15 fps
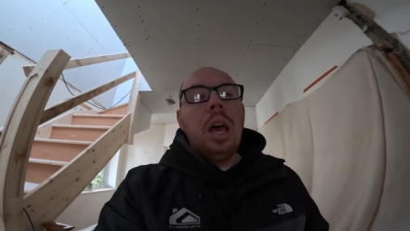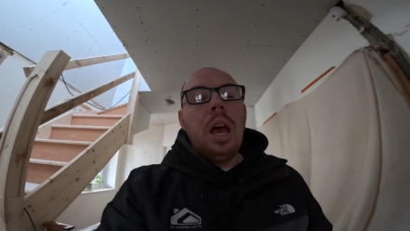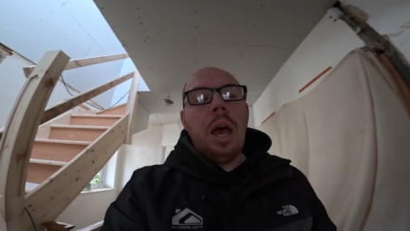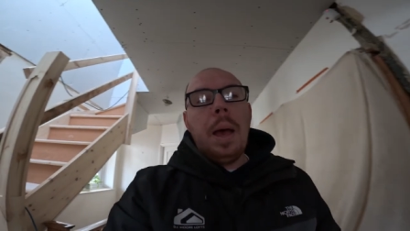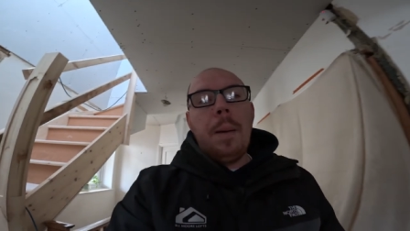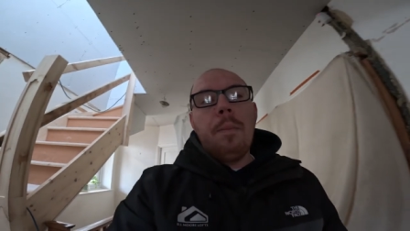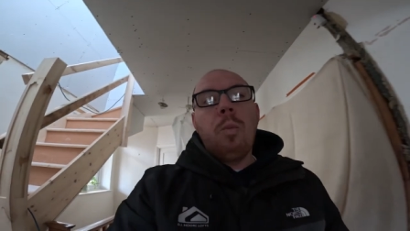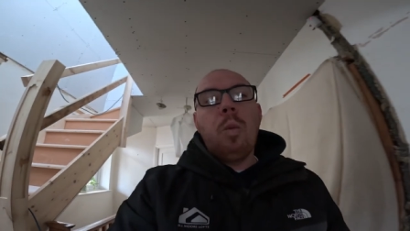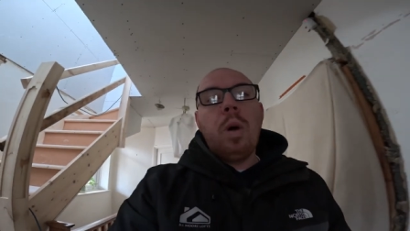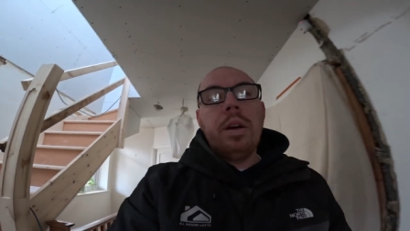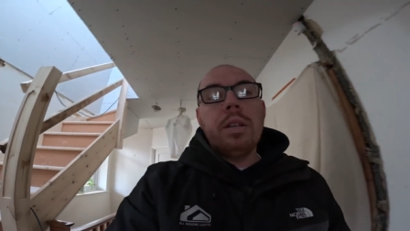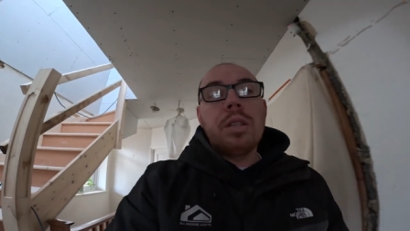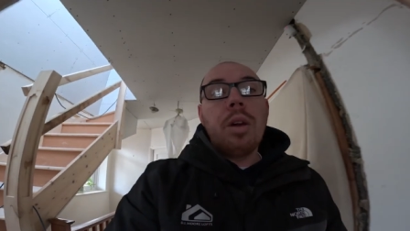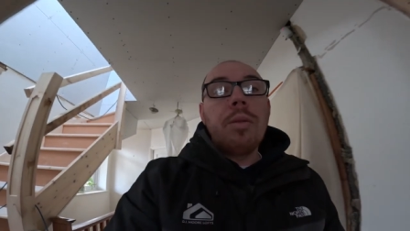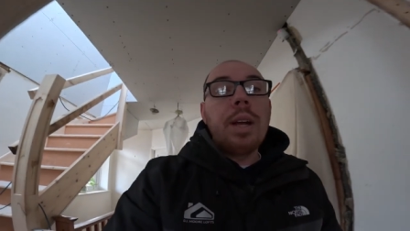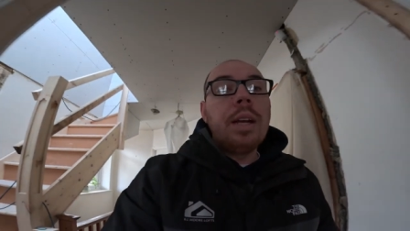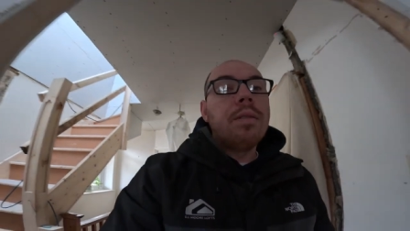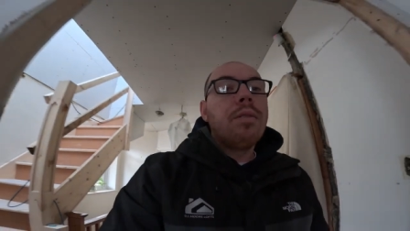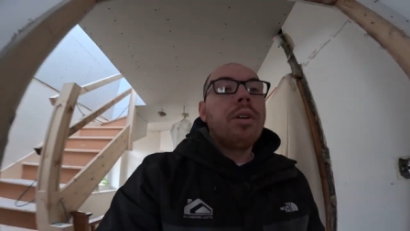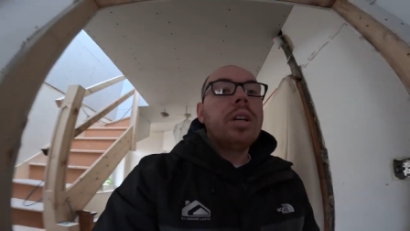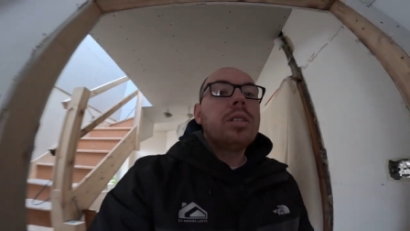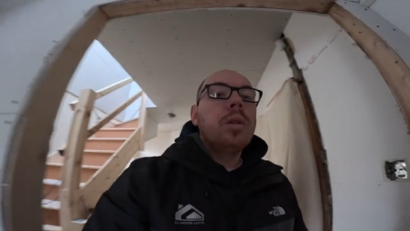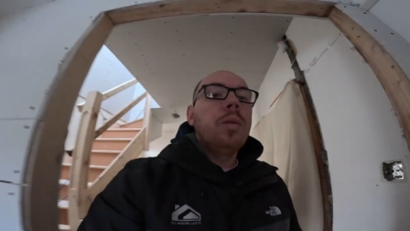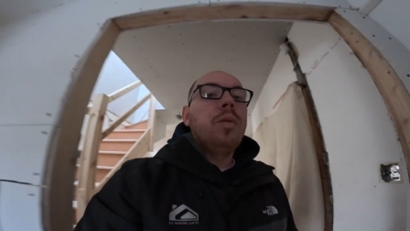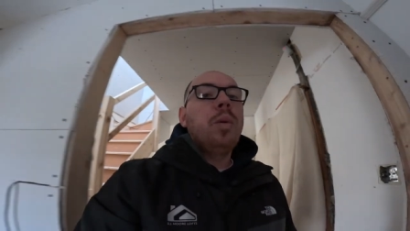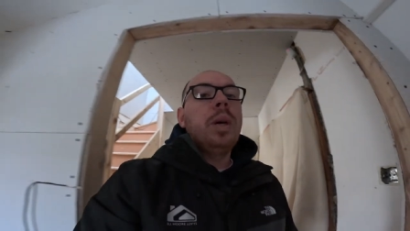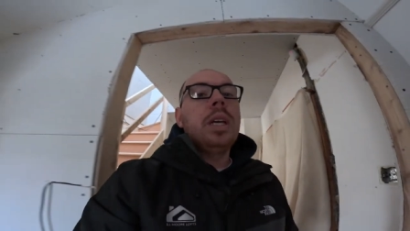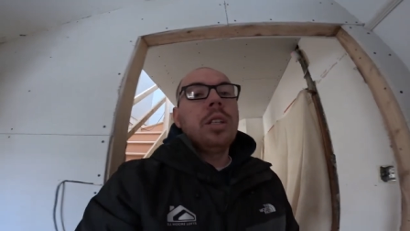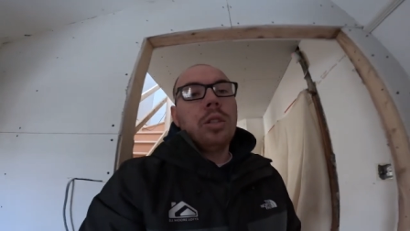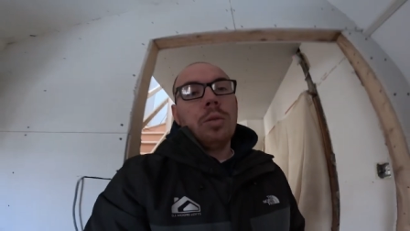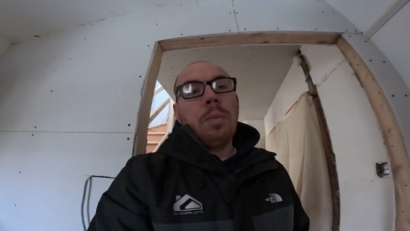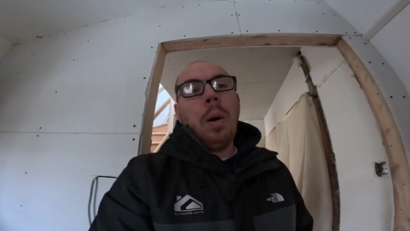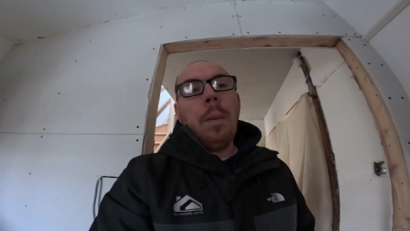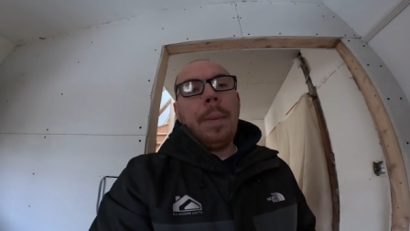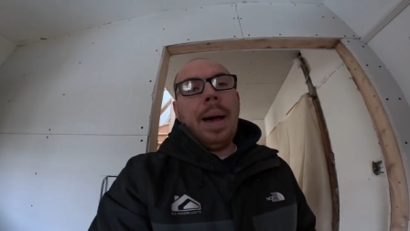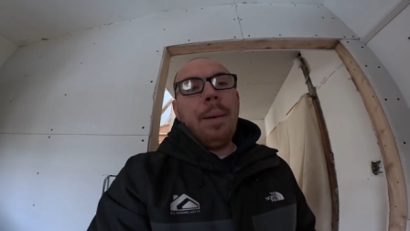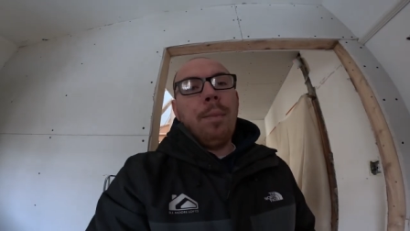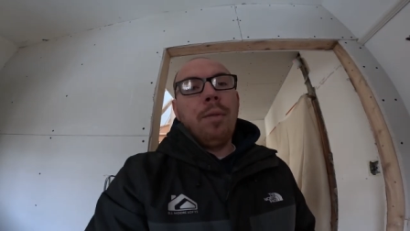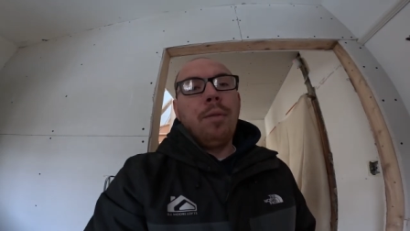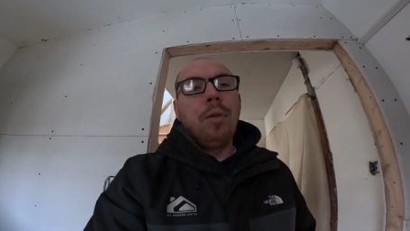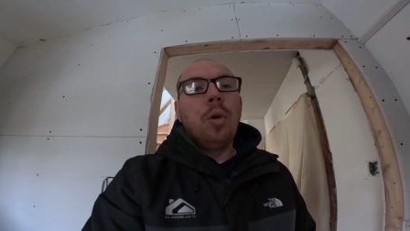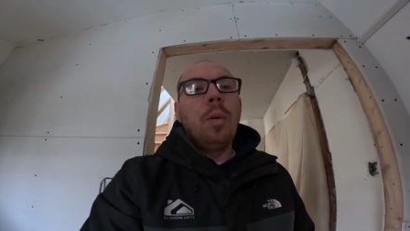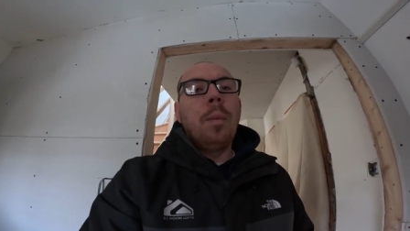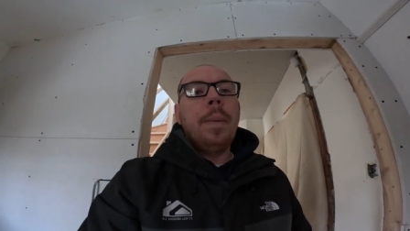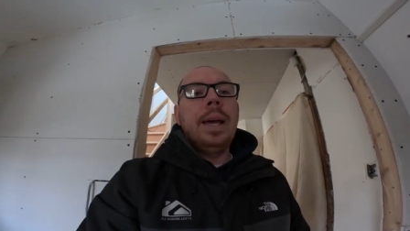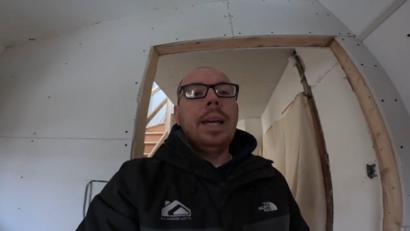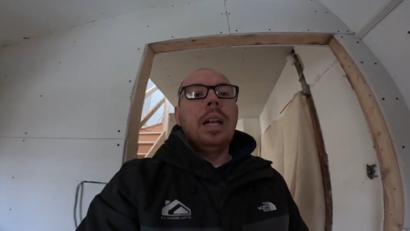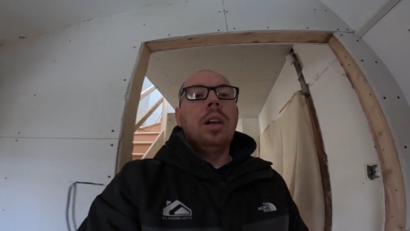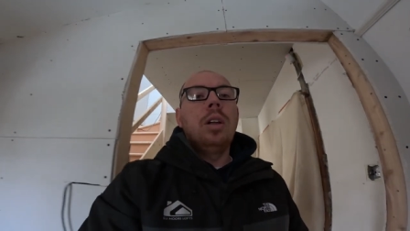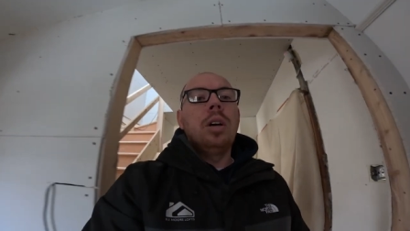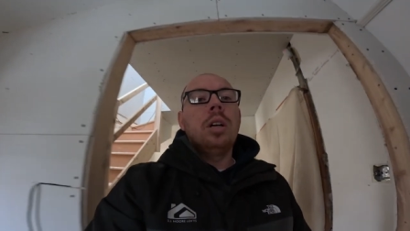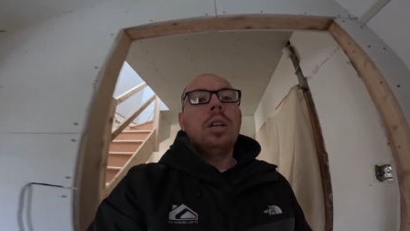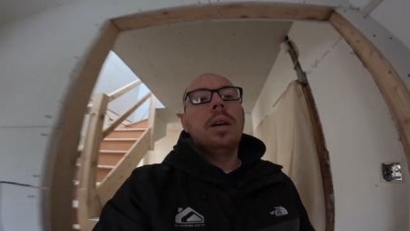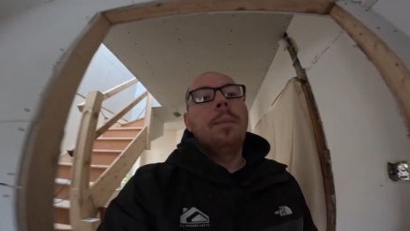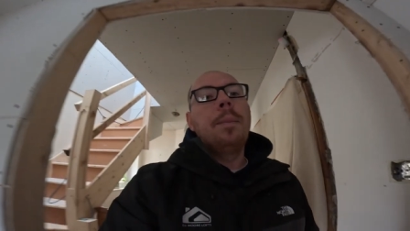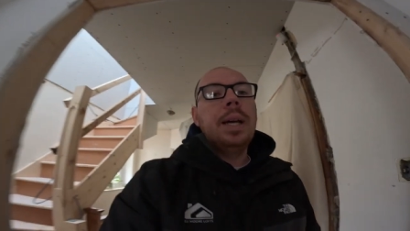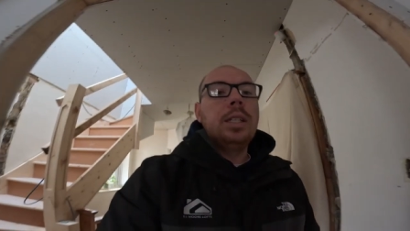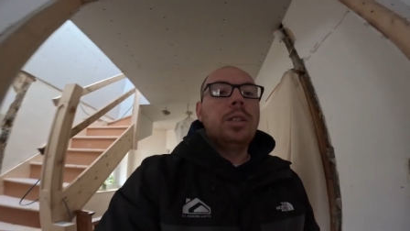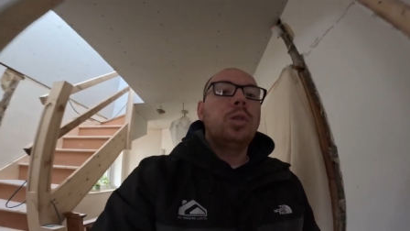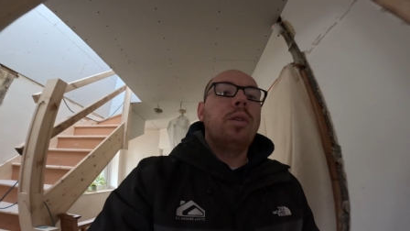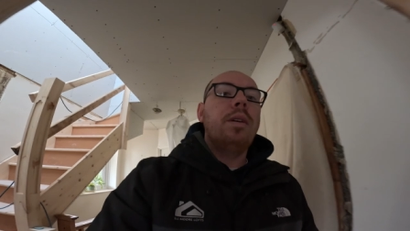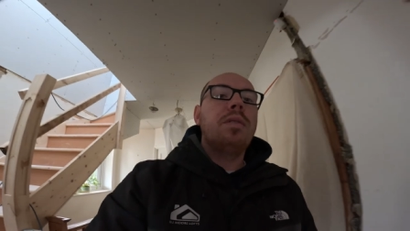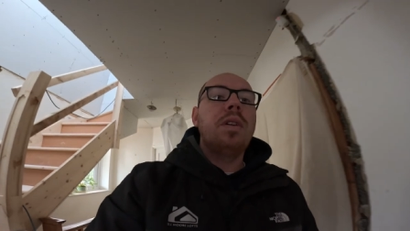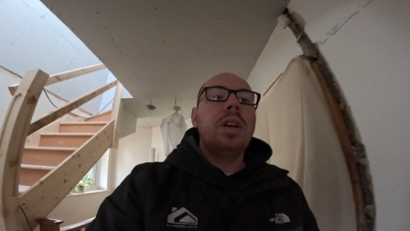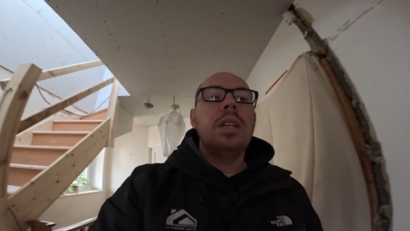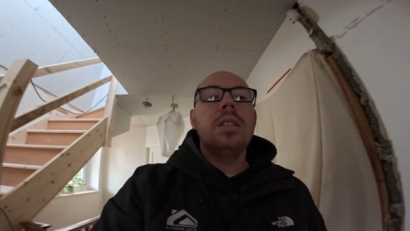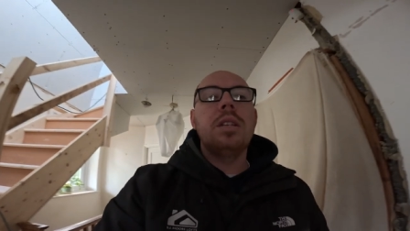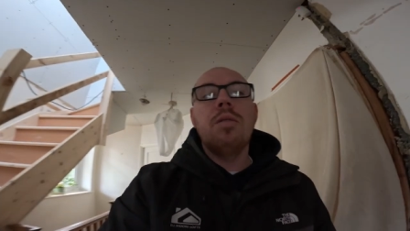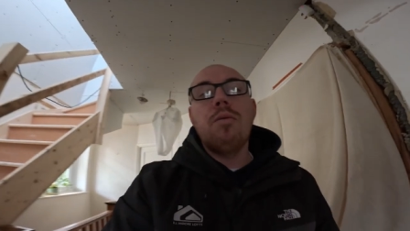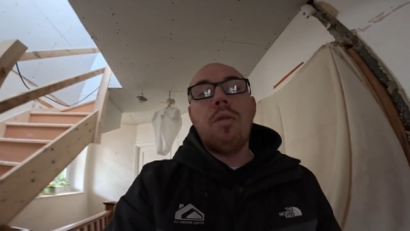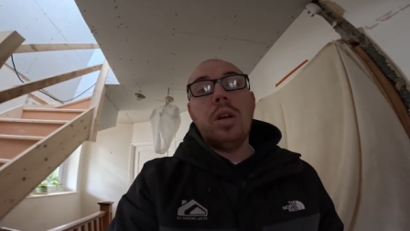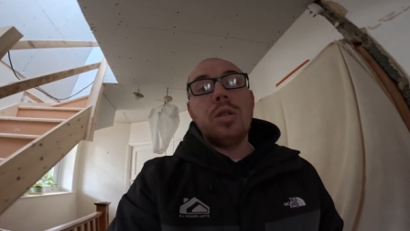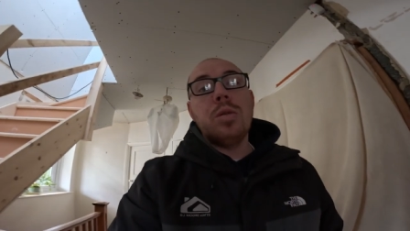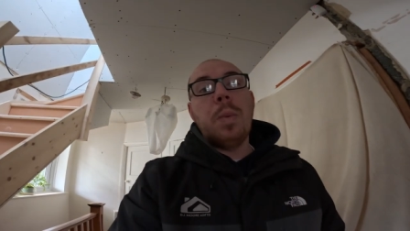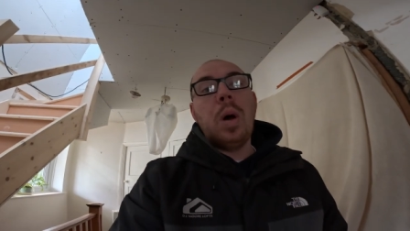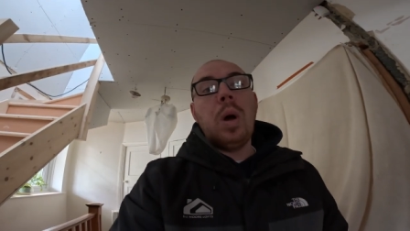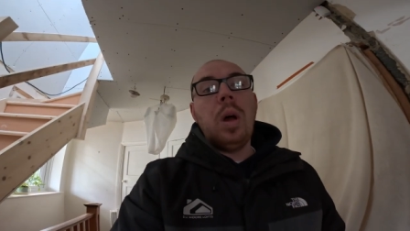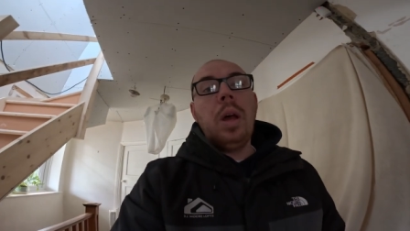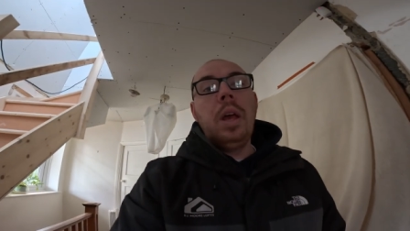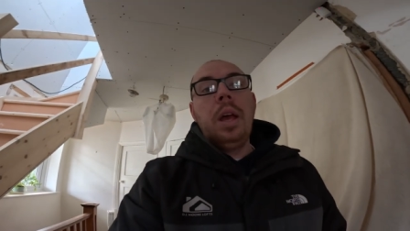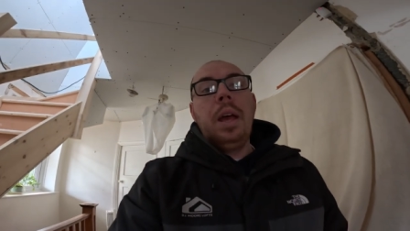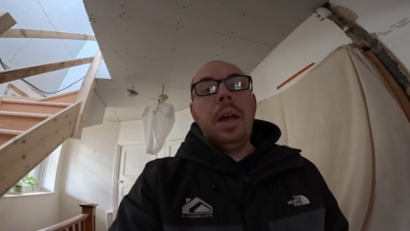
um, where there's no need for it. So if we can just pop out before, make a look and make sure everything is in the right spot,